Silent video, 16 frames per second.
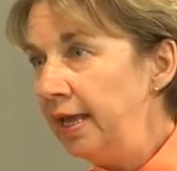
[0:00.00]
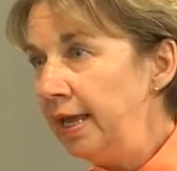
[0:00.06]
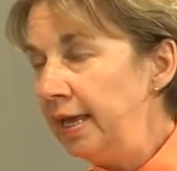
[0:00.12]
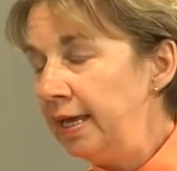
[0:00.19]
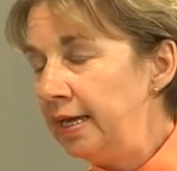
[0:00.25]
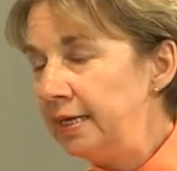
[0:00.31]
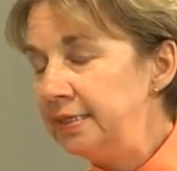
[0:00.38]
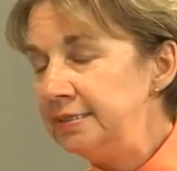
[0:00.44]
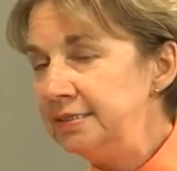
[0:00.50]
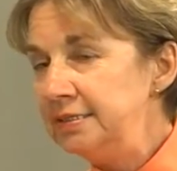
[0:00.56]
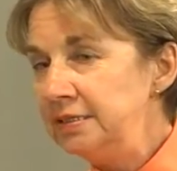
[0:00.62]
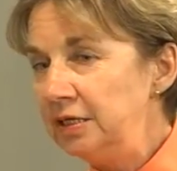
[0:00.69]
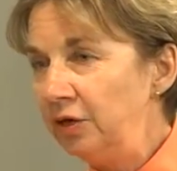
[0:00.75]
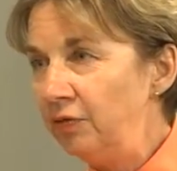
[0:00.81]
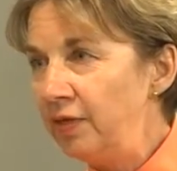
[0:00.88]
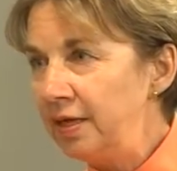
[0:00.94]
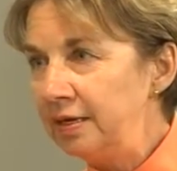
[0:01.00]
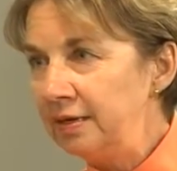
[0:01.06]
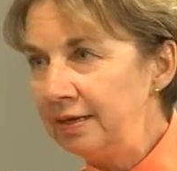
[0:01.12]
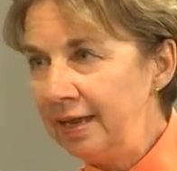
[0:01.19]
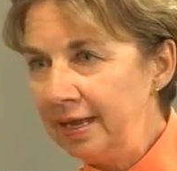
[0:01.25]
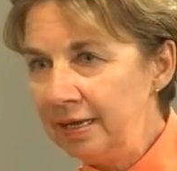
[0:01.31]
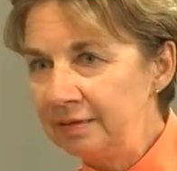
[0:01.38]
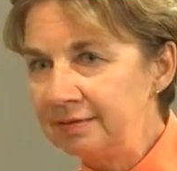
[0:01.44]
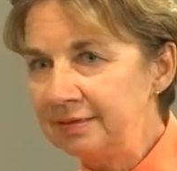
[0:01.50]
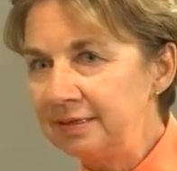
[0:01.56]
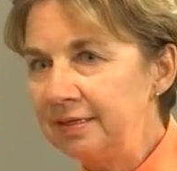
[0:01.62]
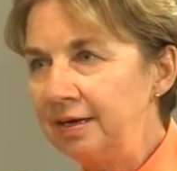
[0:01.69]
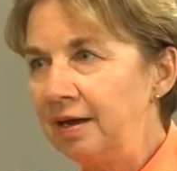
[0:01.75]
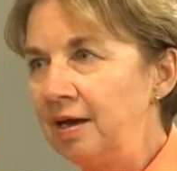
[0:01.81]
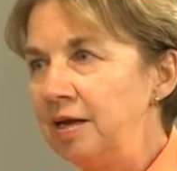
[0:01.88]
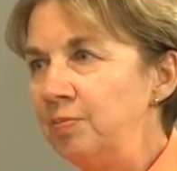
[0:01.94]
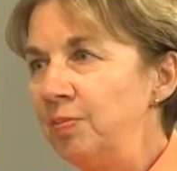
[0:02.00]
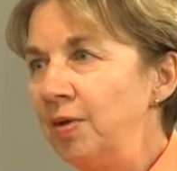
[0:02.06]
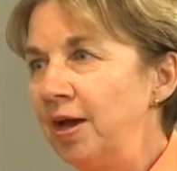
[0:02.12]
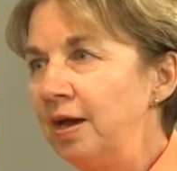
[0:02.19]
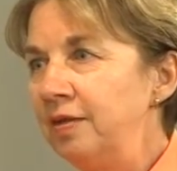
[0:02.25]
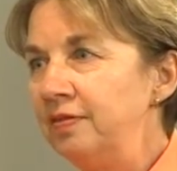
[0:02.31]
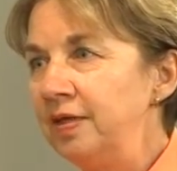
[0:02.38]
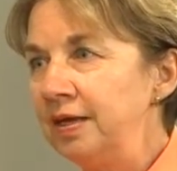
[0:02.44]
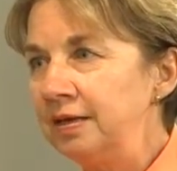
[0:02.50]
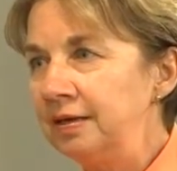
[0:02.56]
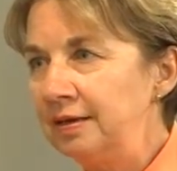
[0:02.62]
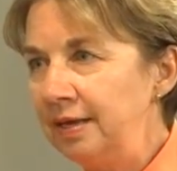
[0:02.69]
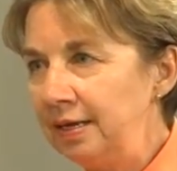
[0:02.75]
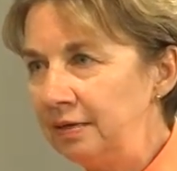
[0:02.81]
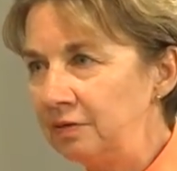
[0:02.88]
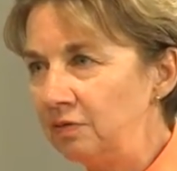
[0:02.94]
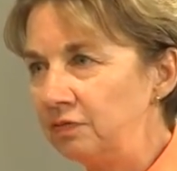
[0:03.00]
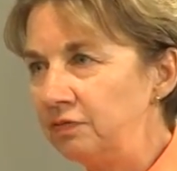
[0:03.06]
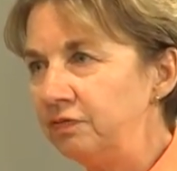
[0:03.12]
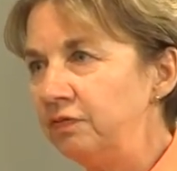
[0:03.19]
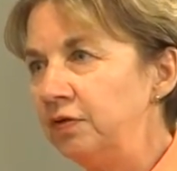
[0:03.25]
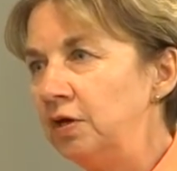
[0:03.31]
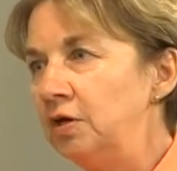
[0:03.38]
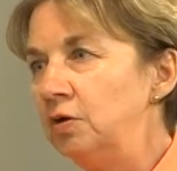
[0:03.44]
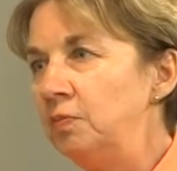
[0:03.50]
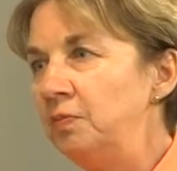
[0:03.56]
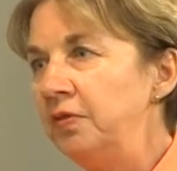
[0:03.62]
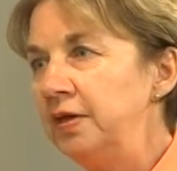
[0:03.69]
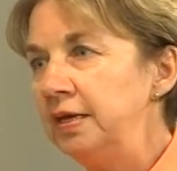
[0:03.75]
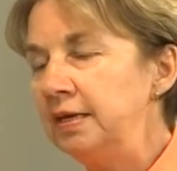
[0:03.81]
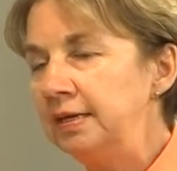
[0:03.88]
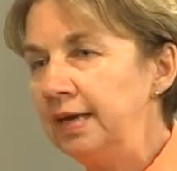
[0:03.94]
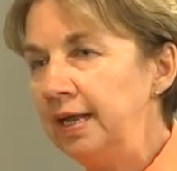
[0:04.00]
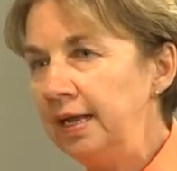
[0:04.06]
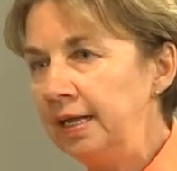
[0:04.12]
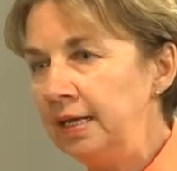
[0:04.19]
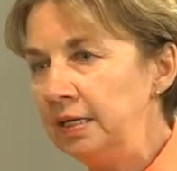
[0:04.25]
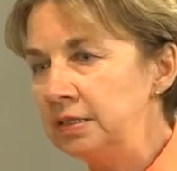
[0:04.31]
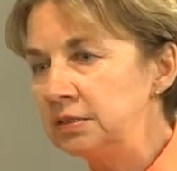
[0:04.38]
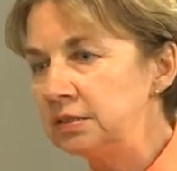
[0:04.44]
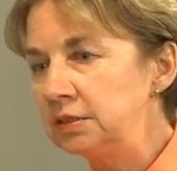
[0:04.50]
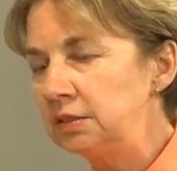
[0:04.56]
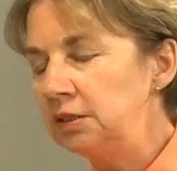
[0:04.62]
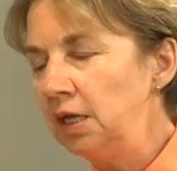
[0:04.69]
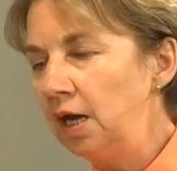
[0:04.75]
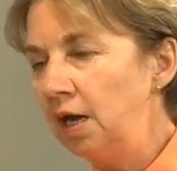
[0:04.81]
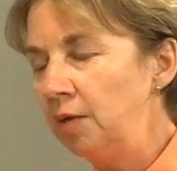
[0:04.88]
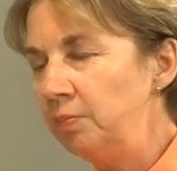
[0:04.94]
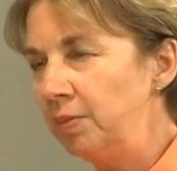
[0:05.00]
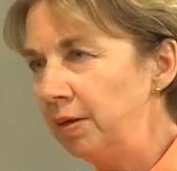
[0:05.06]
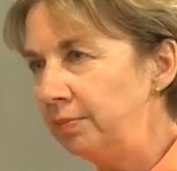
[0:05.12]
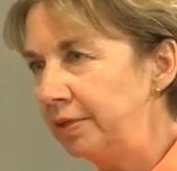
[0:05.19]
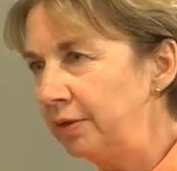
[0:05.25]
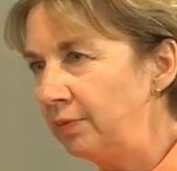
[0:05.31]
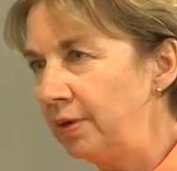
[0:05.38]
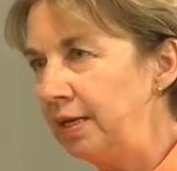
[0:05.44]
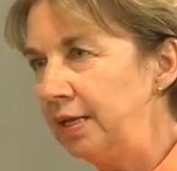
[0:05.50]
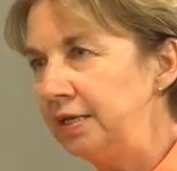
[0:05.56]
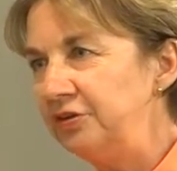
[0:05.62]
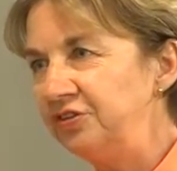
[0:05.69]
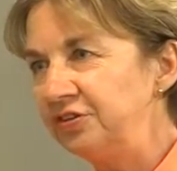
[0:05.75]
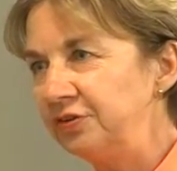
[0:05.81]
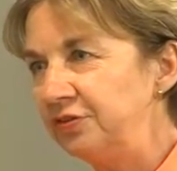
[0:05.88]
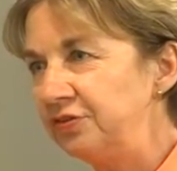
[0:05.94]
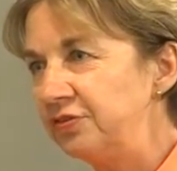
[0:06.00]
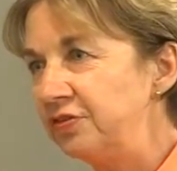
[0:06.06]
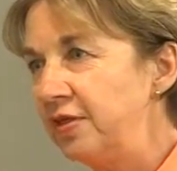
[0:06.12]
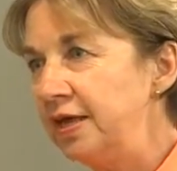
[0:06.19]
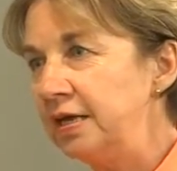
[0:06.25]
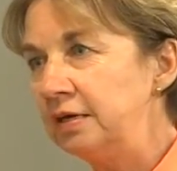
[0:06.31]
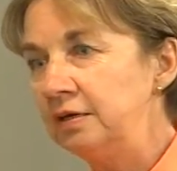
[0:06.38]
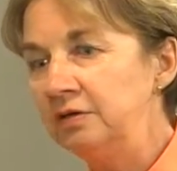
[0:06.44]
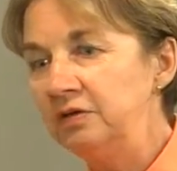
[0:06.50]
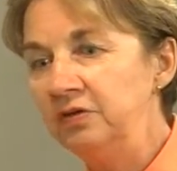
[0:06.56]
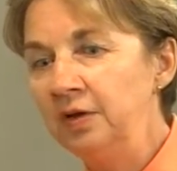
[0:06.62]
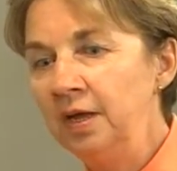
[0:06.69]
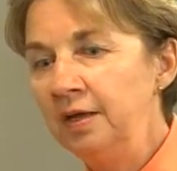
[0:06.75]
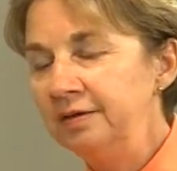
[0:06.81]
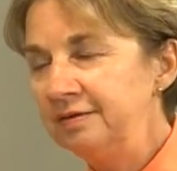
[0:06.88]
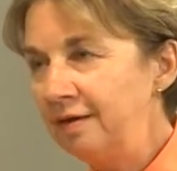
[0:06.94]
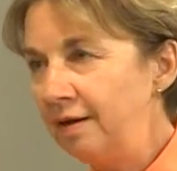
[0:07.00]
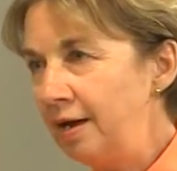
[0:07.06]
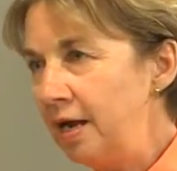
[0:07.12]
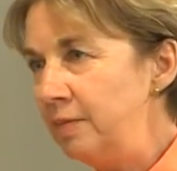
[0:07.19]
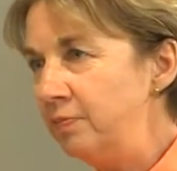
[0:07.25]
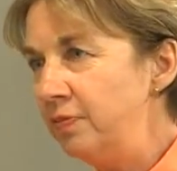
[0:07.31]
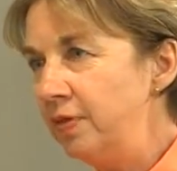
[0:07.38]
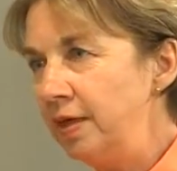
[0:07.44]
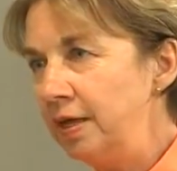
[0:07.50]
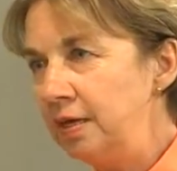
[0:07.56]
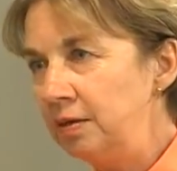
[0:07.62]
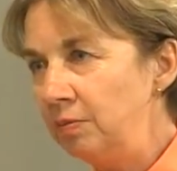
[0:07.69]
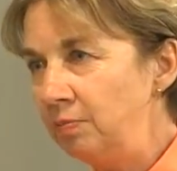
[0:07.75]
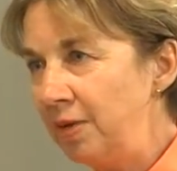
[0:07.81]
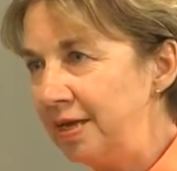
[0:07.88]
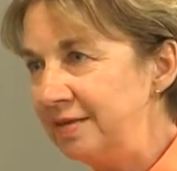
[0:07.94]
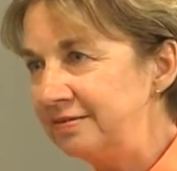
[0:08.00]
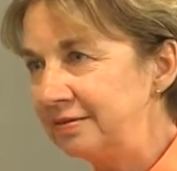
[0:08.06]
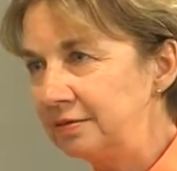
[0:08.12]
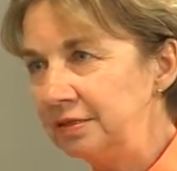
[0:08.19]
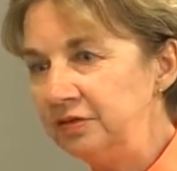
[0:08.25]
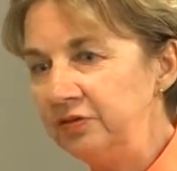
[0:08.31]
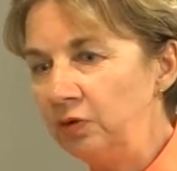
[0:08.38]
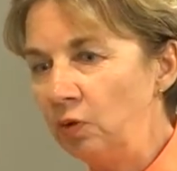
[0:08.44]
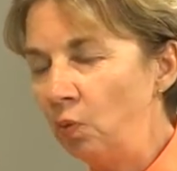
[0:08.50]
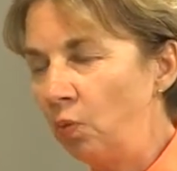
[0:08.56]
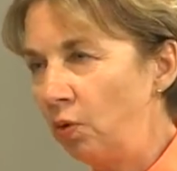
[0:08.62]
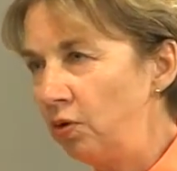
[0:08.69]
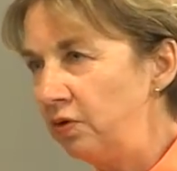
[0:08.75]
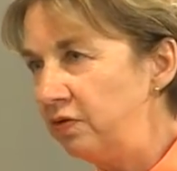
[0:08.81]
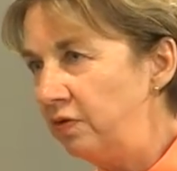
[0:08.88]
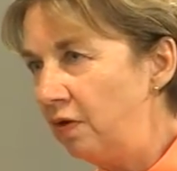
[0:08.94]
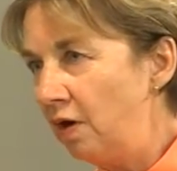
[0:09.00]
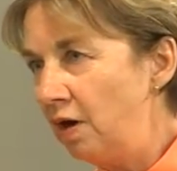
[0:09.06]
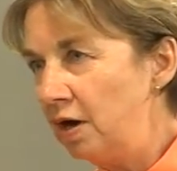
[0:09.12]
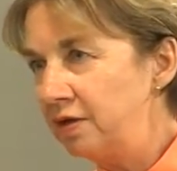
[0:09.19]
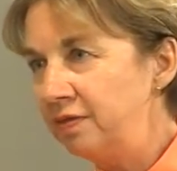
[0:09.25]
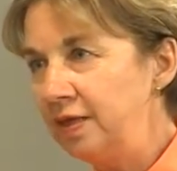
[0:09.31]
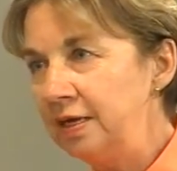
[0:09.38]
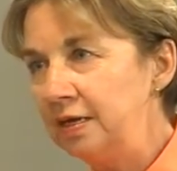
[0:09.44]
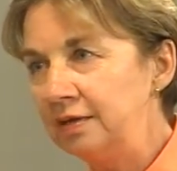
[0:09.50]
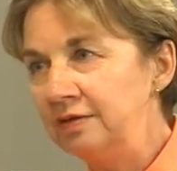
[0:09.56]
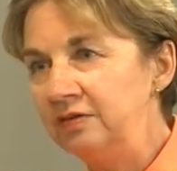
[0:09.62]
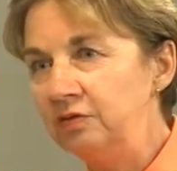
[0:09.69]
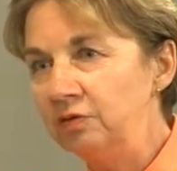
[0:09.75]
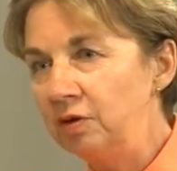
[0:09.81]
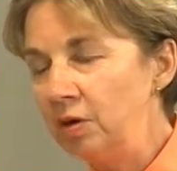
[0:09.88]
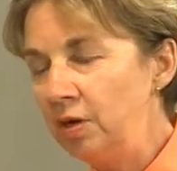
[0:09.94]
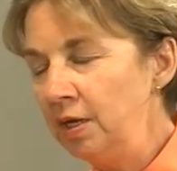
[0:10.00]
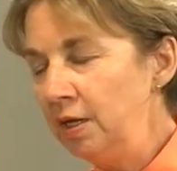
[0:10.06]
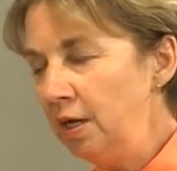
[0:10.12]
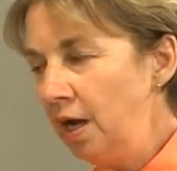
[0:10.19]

And they can handle an iPad, they can handle film, they can handle public relations, they can type, they can basically do a Word doc, they can do a